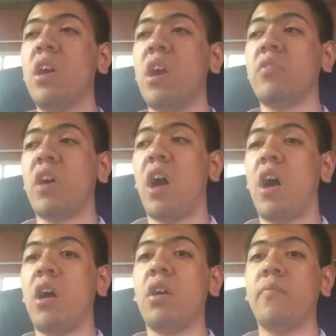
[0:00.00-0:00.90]
As
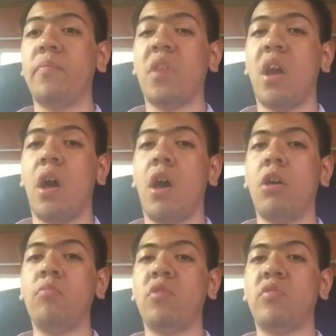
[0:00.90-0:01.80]

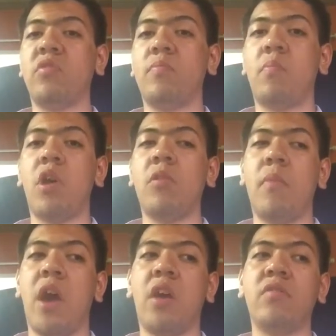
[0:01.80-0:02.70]
I'm the
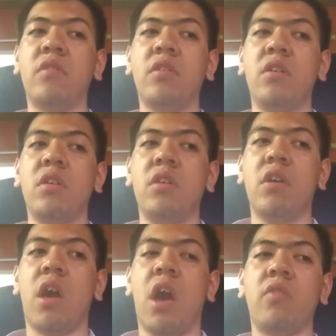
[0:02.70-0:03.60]
Spider-Man,
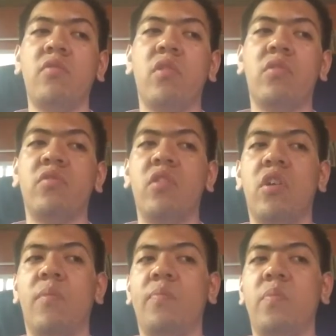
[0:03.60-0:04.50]
and there's
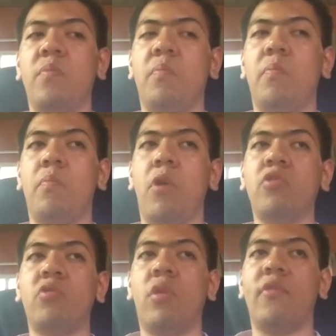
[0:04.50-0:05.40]
a
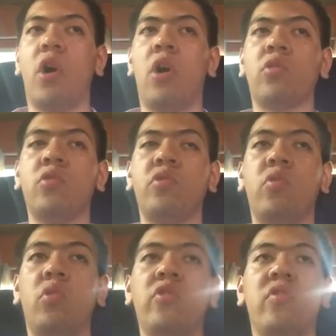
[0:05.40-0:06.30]
bunch of uncles
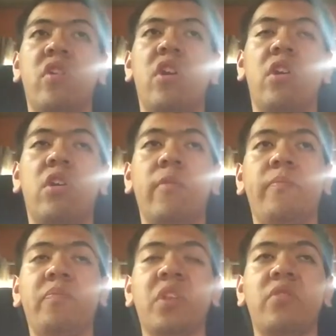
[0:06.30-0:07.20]
that was the
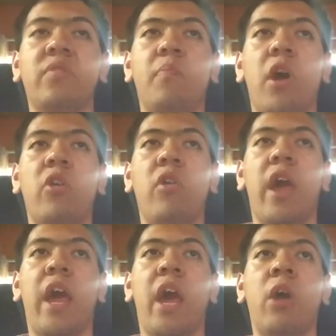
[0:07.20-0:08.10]

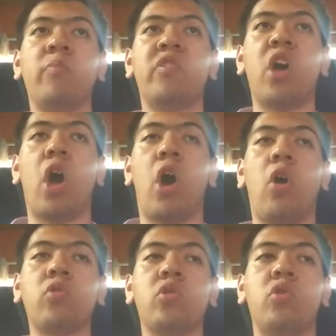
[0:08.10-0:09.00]
Spider-Ham's
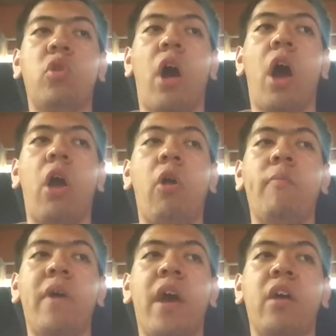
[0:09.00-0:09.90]
uncle
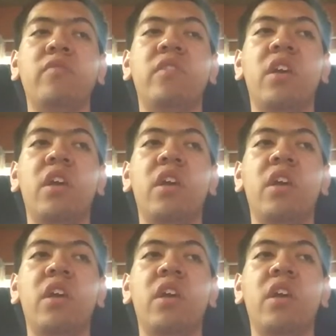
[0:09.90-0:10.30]
Iron Man.